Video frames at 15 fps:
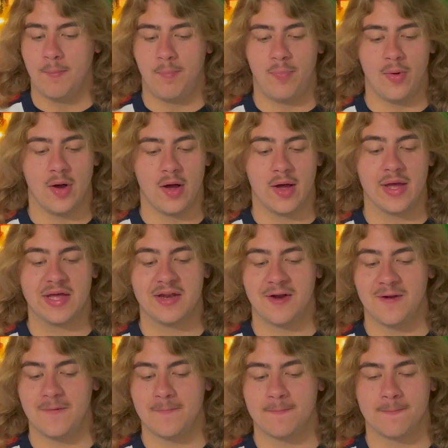But
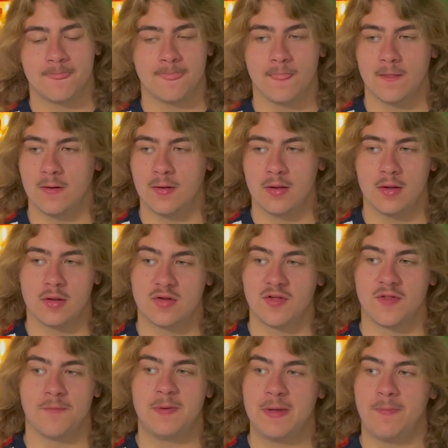to
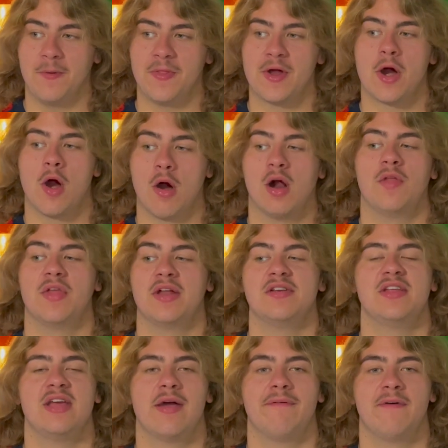the people that are on that
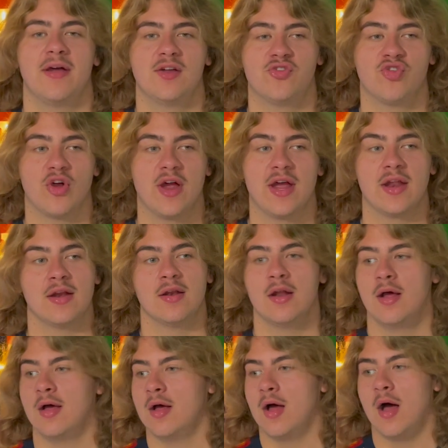DFA train,
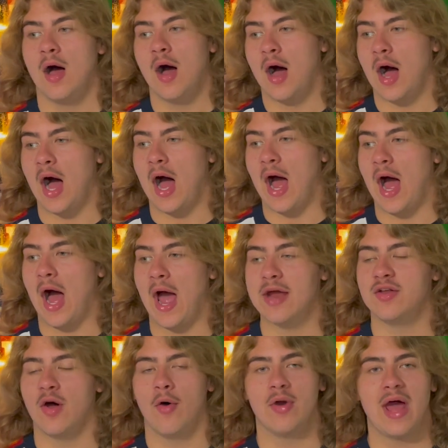I
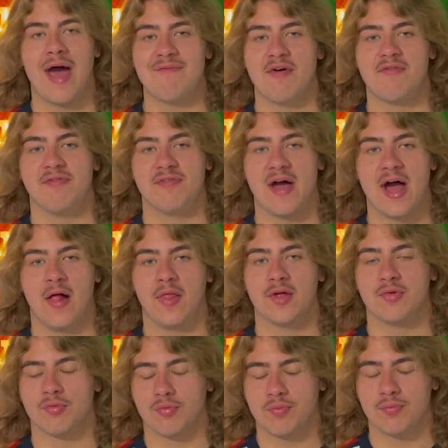don't have a
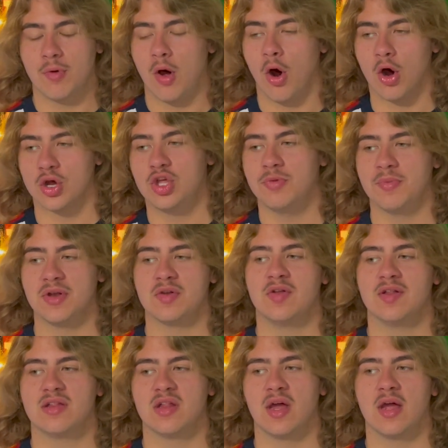valid argument
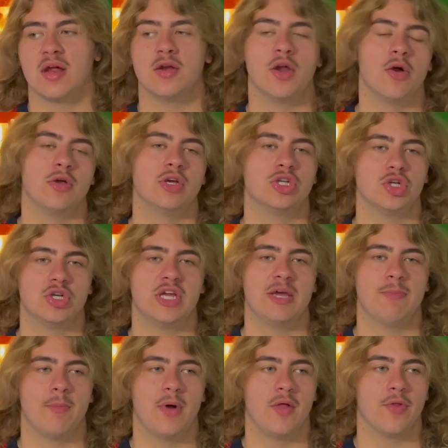to say no you should
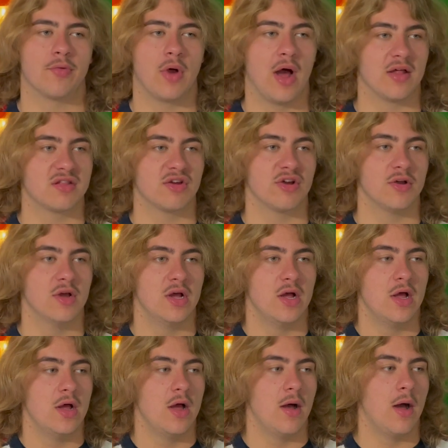keep him on the roster
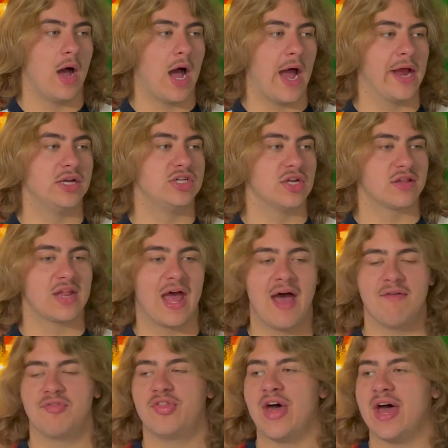I just
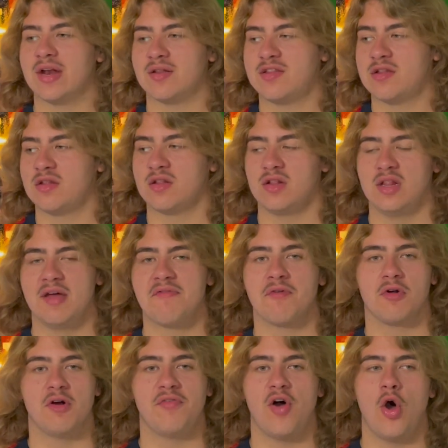have that
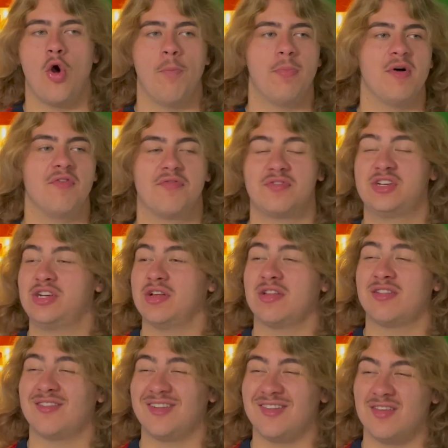sliver of hope of
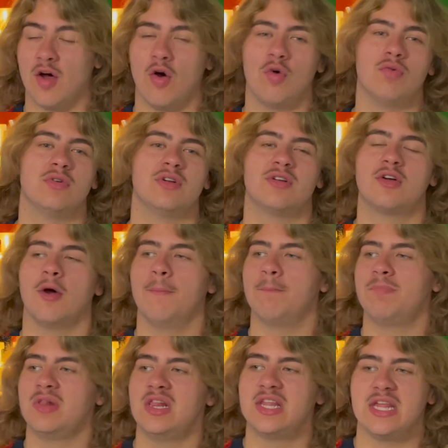just don't
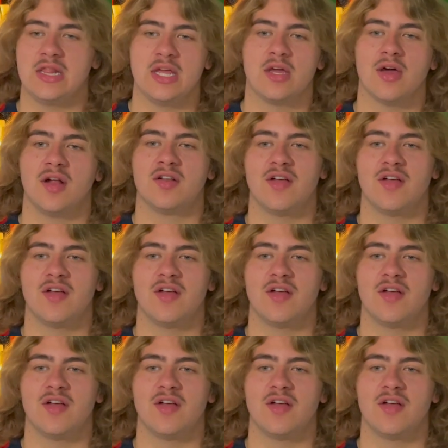completely cut